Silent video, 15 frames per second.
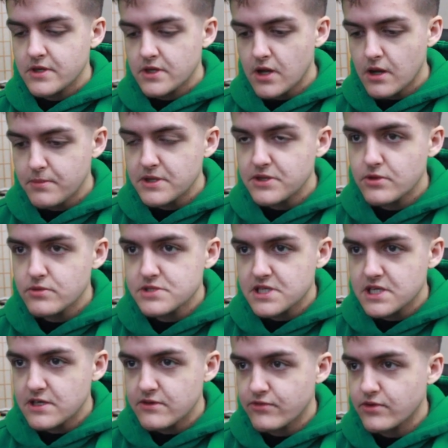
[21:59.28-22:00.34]
copy those
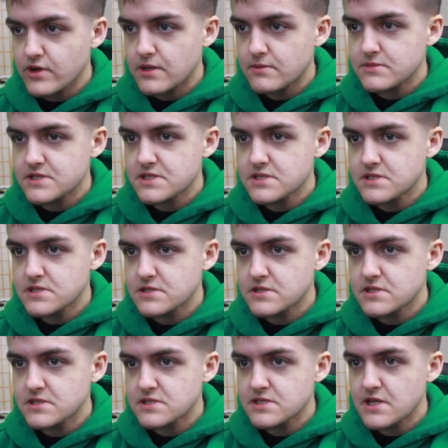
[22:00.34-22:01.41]
keyframes,
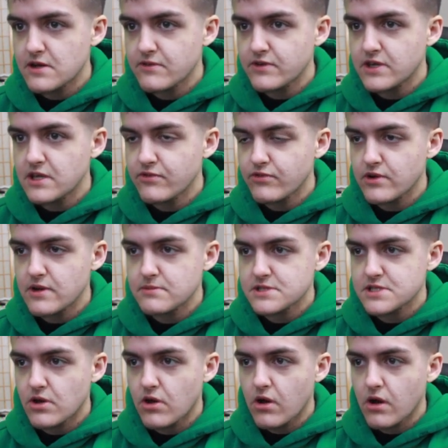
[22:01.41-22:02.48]
this set of
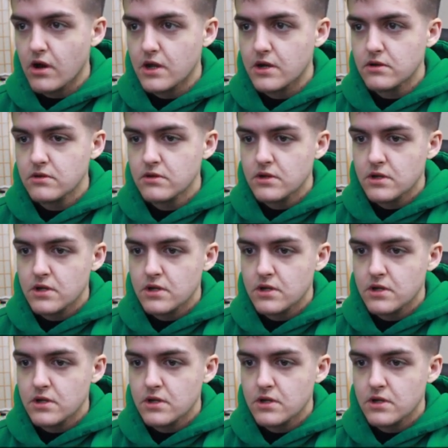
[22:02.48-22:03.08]
keyframes on.